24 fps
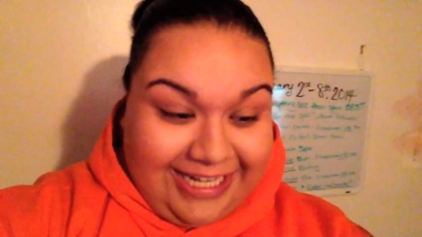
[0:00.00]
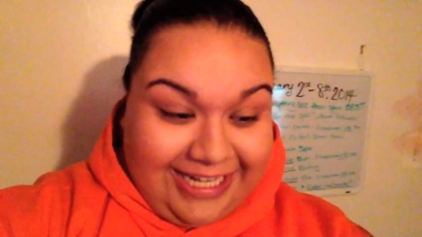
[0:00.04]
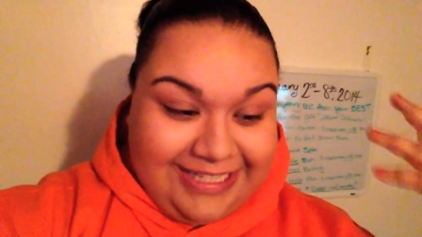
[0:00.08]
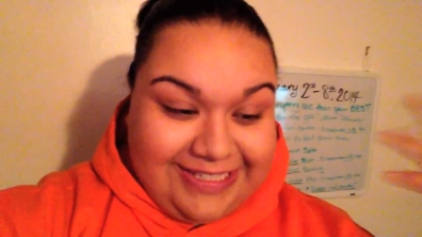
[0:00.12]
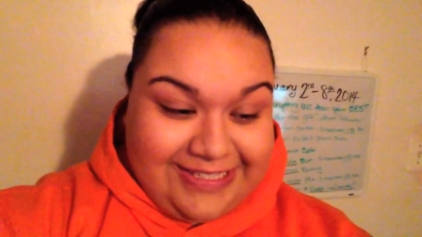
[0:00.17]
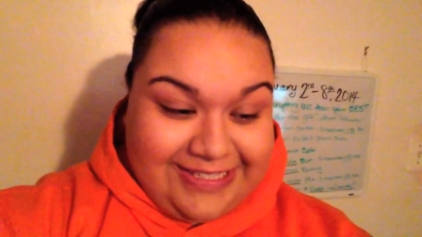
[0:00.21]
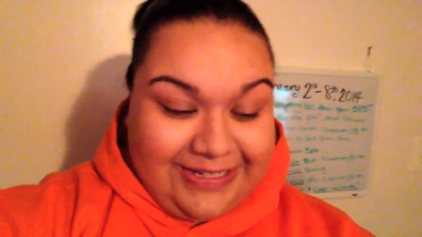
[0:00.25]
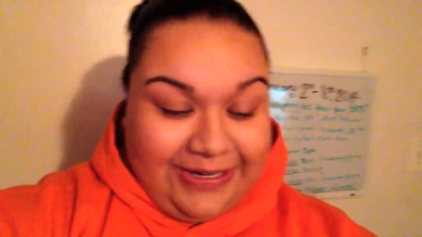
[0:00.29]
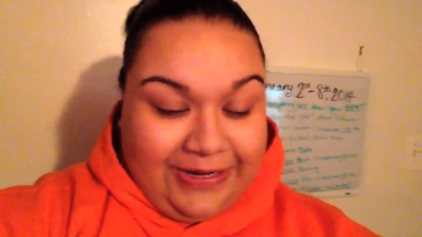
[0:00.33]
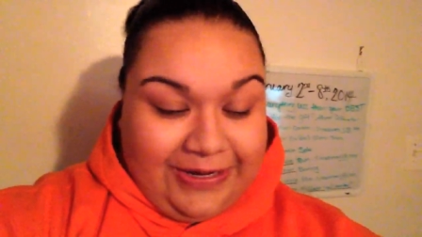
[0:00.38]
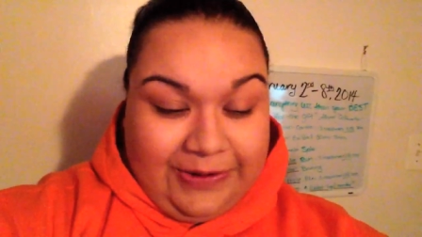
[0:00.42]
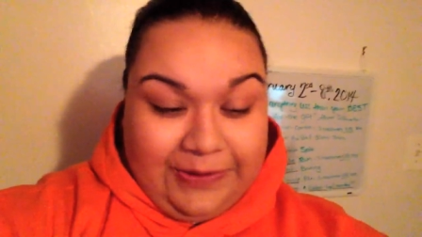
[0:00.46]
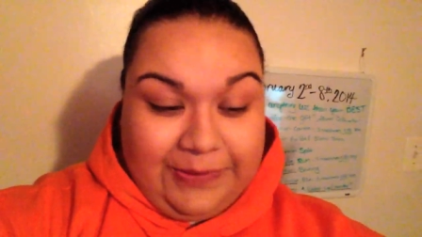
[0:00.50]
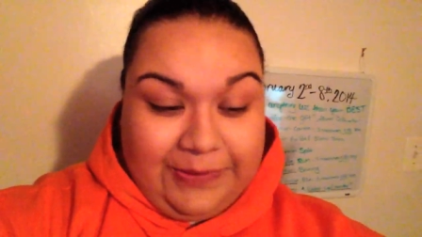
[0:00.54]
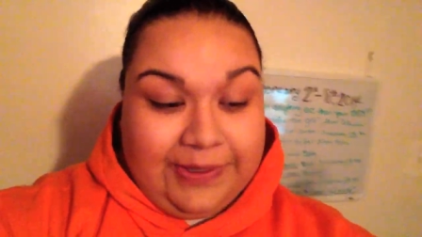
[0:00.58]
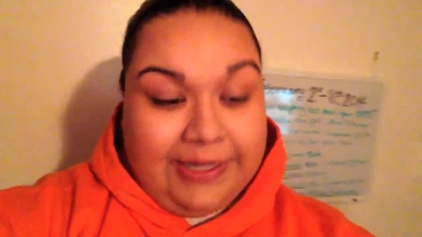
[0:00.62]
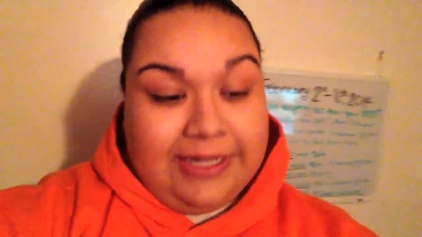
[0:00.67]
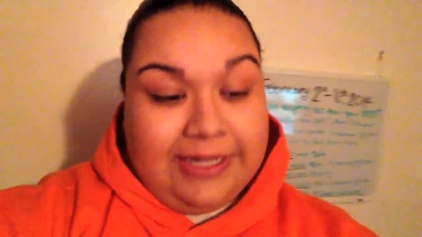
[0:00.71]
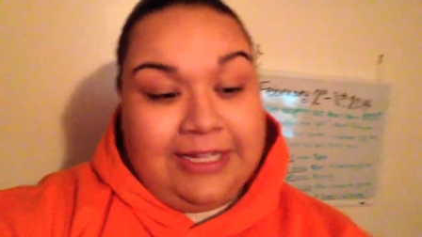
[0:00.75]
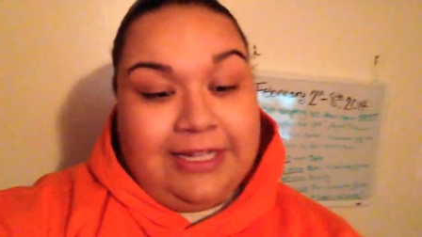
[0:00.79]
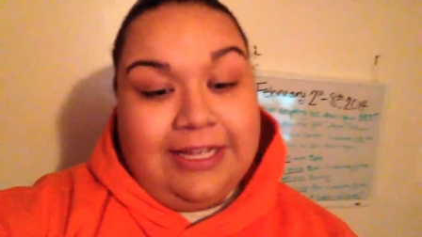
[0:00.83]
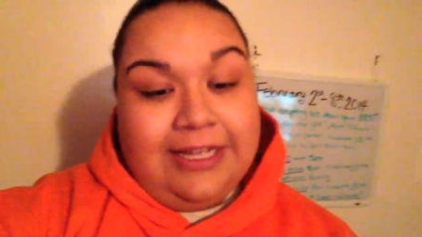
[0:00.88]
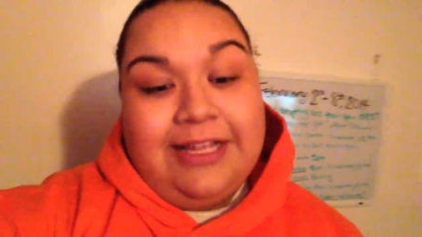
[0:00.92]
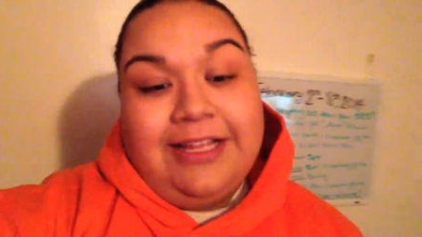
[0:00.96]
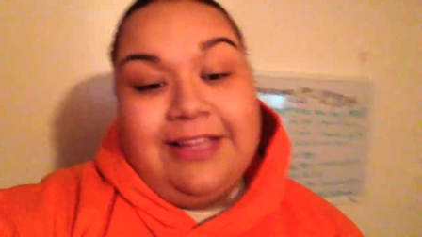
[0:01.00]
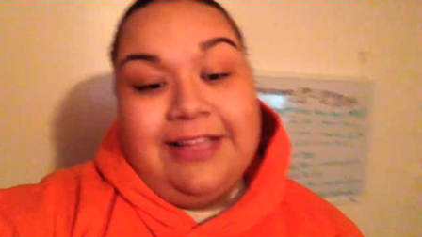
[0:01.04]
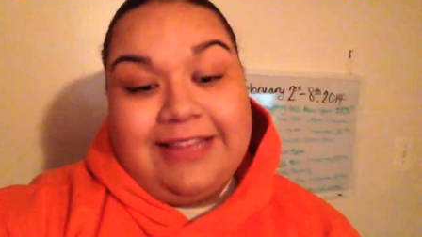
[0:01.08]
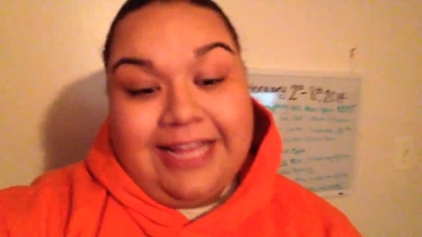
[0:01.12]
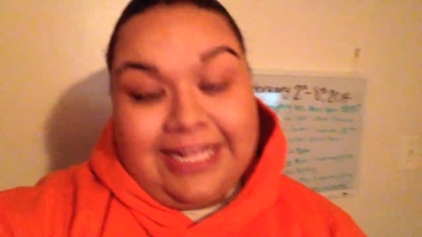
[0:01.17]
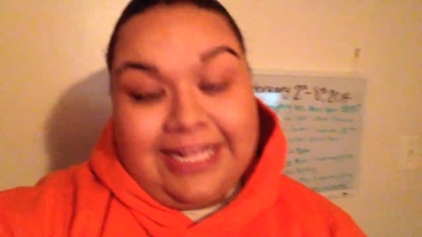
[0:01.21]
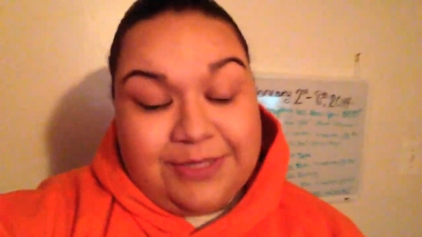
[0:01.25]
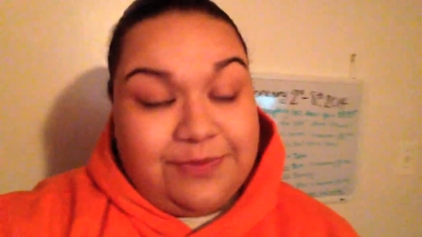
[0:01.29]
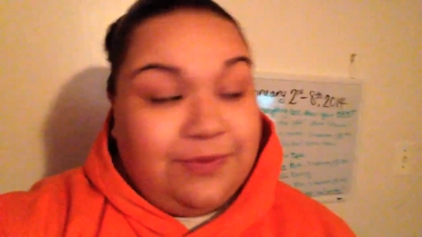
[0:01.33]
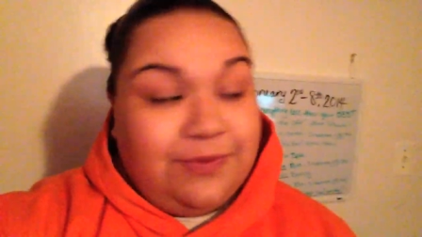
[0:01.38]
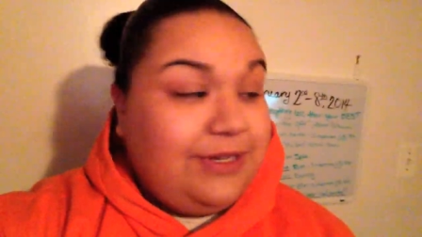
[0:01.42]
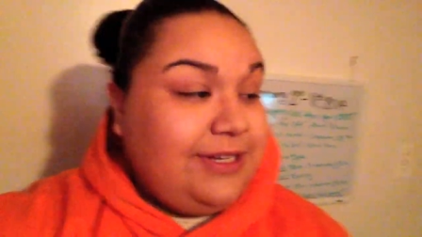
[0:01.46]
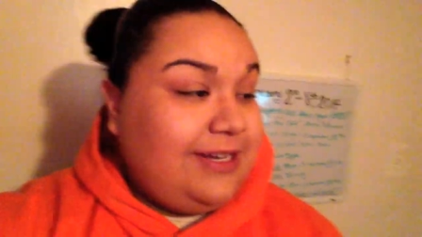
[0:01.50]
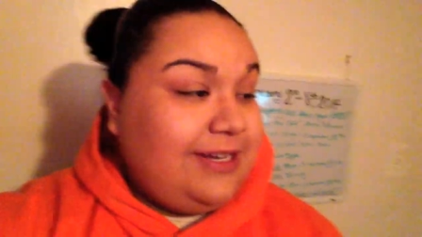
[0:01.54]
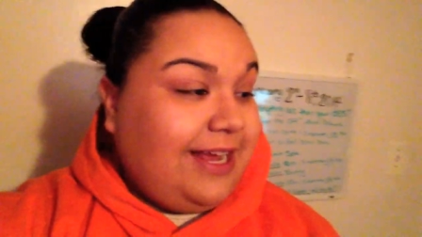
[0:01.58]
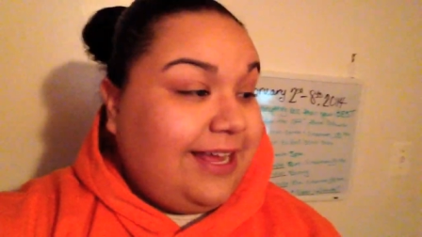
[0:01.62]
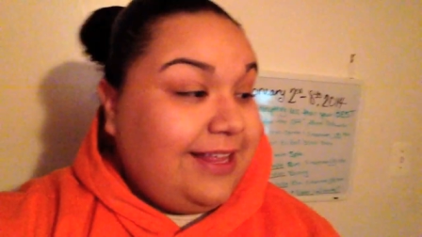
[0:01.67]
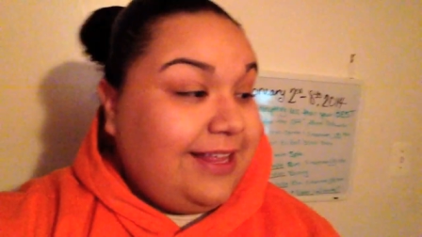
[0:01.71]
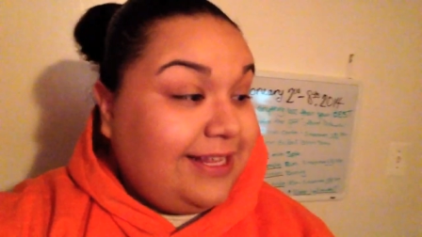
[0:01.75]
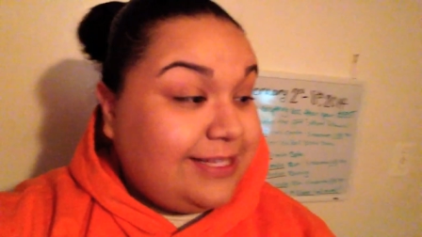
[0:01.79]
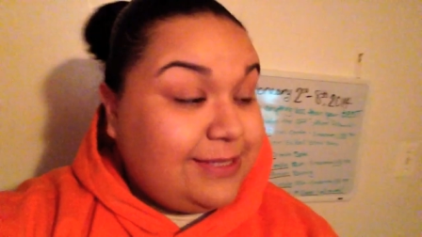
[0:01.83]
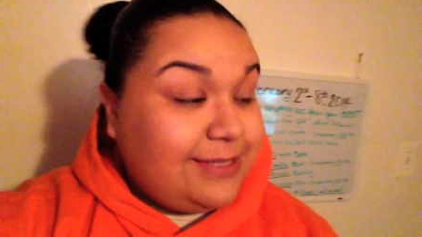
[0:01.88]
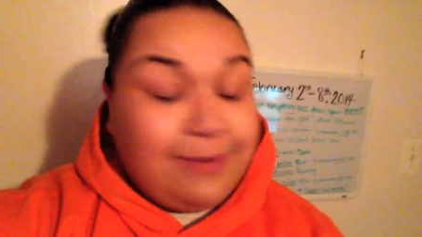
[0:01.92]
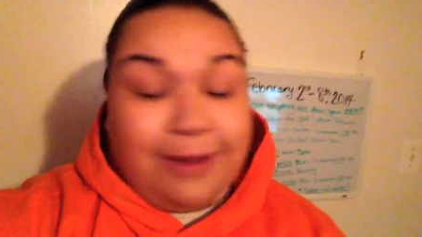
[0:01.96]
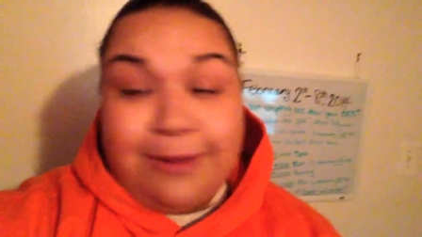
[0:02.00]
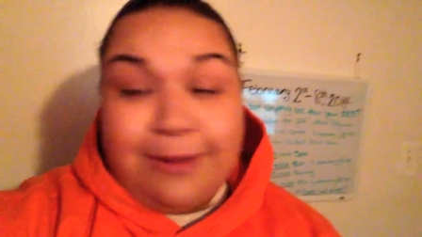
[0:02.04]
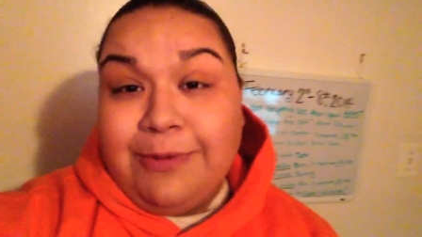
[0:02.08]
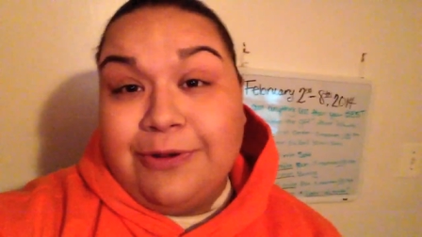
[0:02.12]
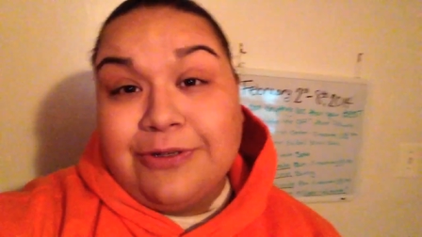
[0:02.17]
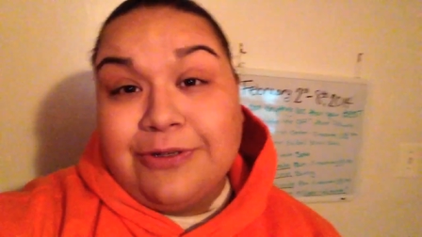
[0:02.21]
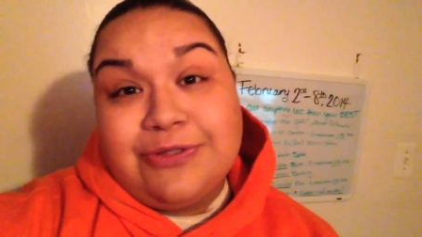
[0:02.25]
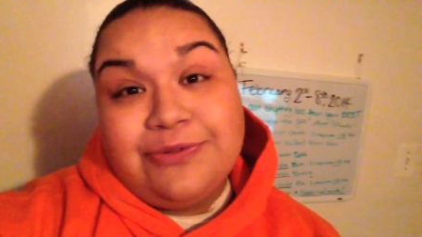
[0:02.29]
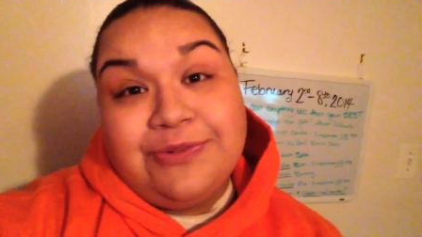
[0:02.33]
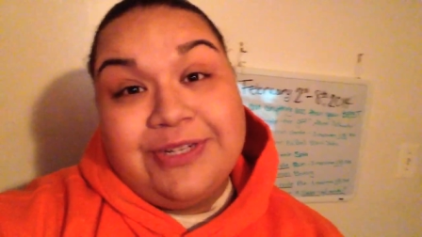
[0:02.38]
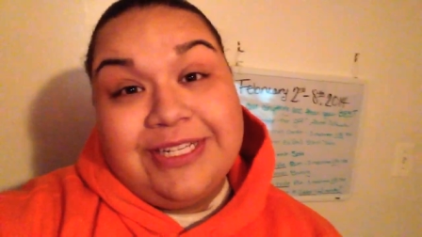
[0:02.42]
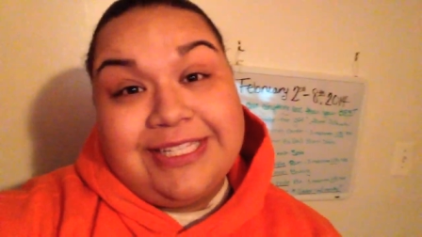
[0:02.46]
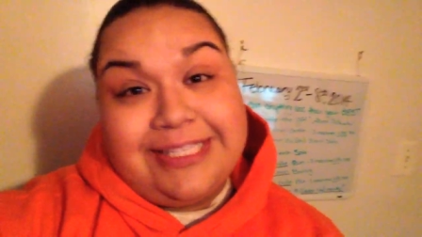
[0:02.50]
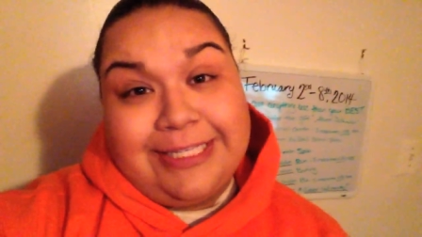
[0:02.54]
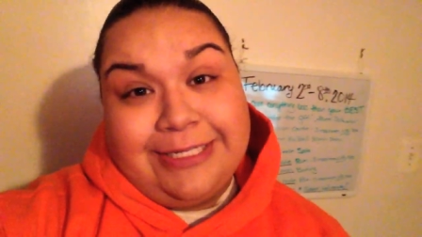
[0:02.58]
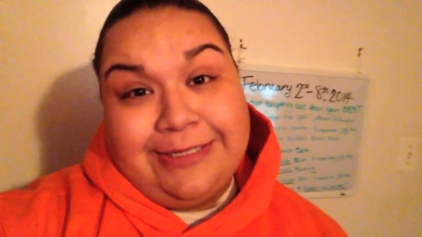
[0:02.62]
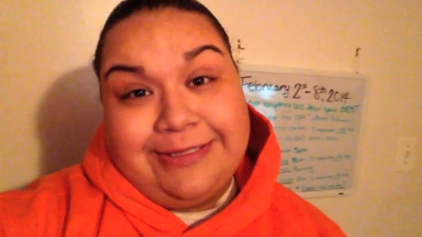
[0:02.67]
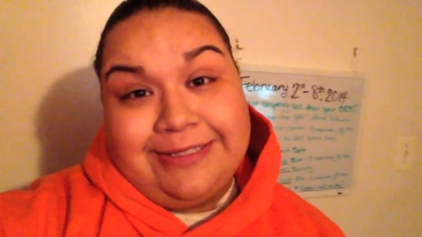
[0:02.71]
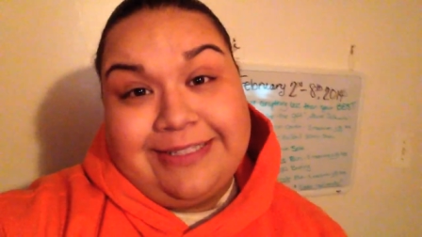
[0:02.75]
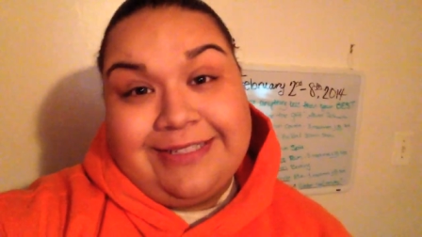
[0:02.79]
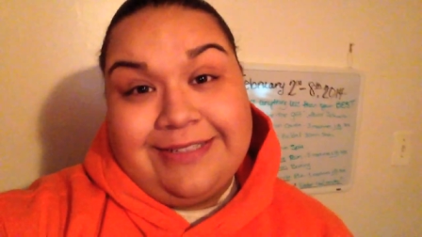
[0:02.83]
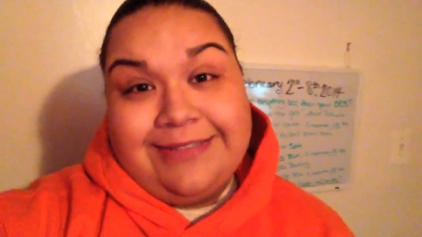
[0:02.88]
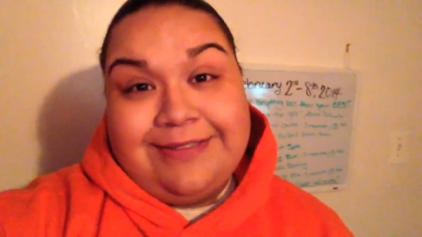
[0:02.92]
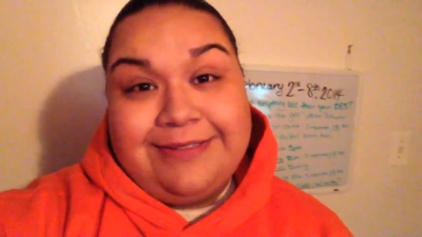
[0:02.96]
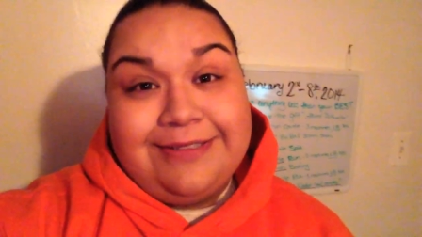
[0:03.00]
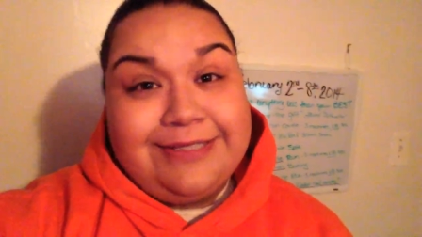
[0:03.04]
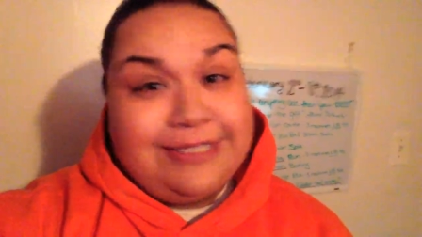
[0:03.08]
And so that's my most recent